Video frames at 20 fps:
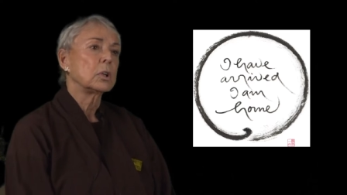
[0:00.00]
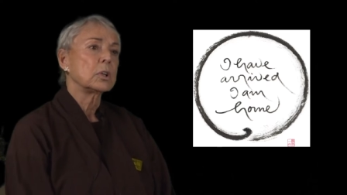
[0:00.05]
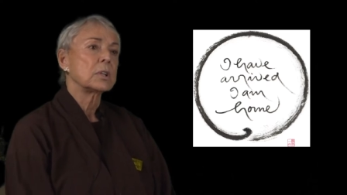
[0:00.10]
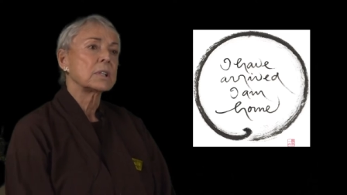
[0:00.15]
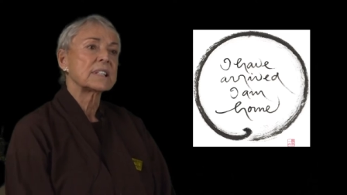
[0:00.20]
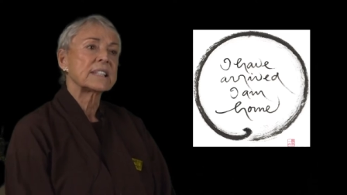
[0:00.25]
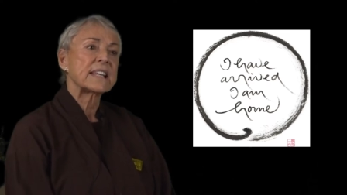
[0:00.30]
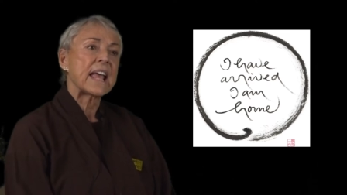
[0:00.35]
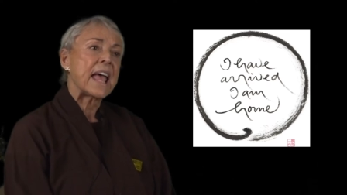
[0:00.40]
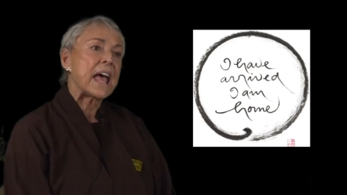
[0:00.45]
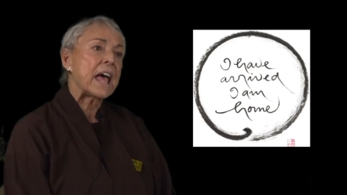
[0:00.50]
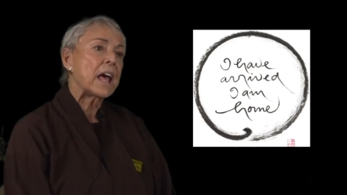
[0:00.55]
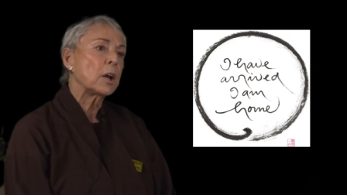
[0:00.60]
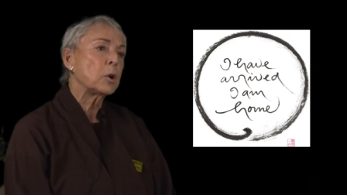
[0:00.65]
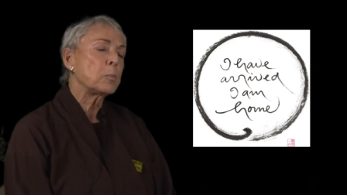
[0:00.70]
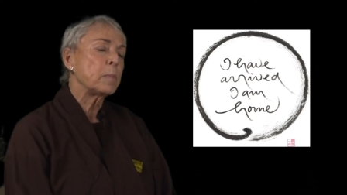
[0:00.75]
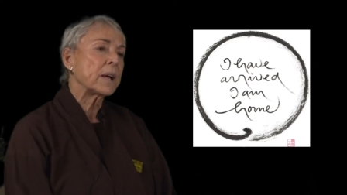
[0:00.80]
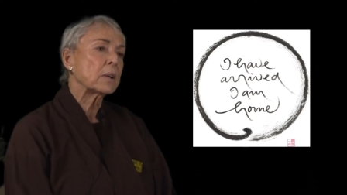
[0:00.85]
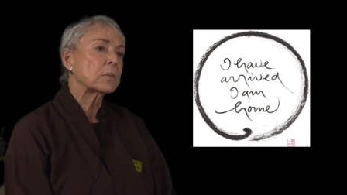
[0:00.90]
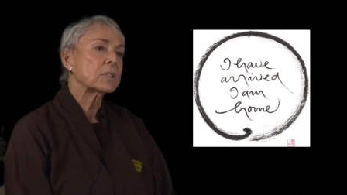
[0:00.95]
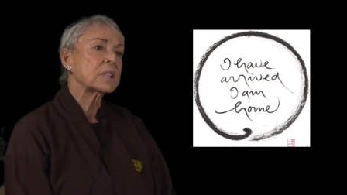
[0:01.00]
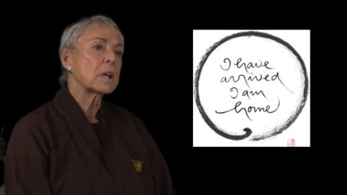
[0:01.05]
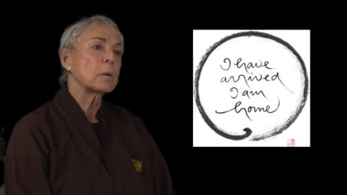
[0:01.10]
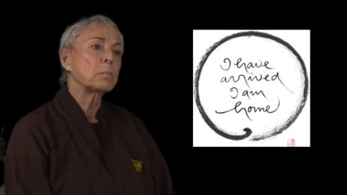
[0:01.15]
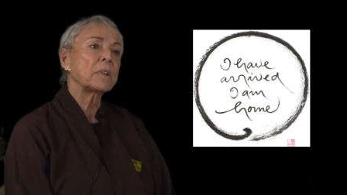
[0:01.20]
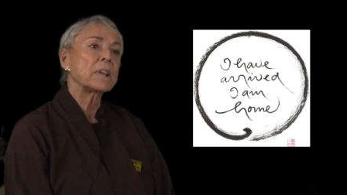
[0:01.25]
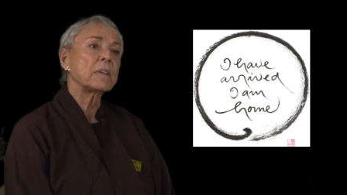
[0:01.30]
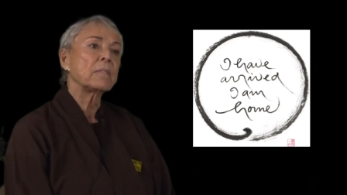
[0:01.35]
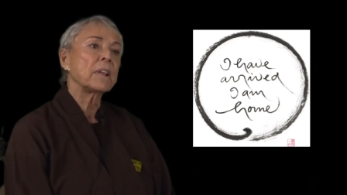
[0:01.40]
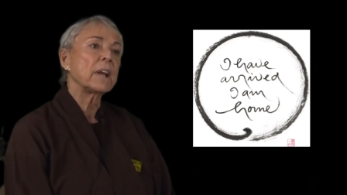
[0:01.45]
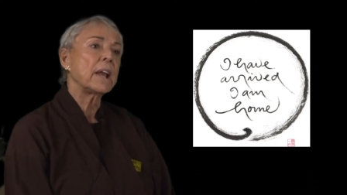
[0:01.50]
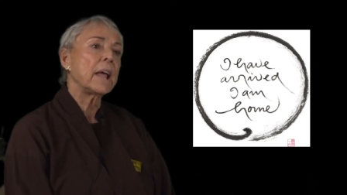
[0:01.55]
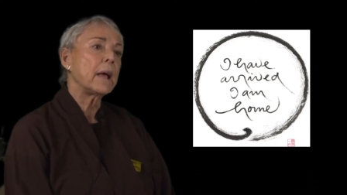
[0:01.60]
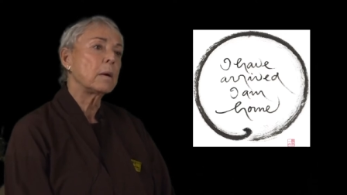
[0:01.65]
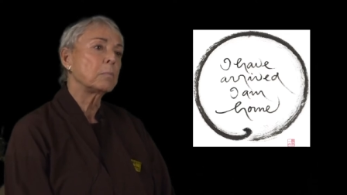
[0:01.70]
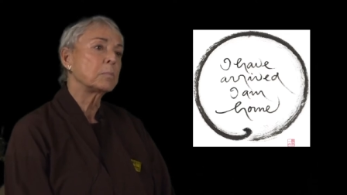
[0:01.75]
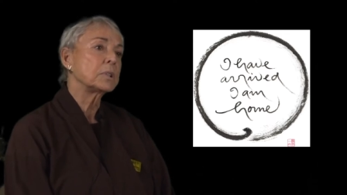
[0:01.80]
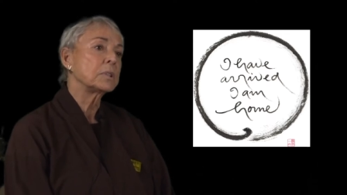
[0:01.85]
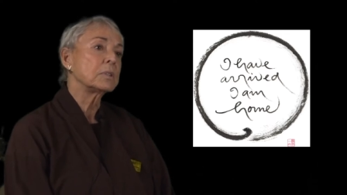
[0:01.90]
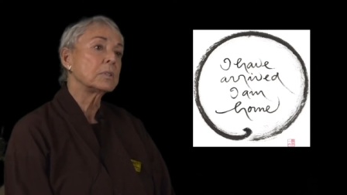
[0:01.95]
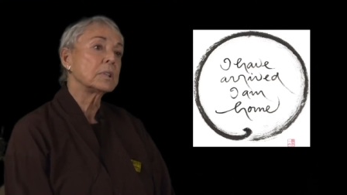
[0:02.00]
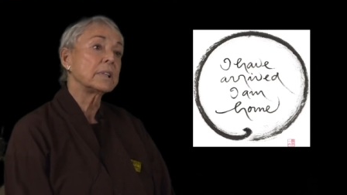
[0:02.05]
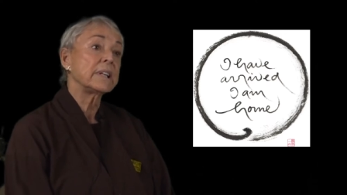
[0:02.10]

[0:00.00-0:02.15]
sad about something that happened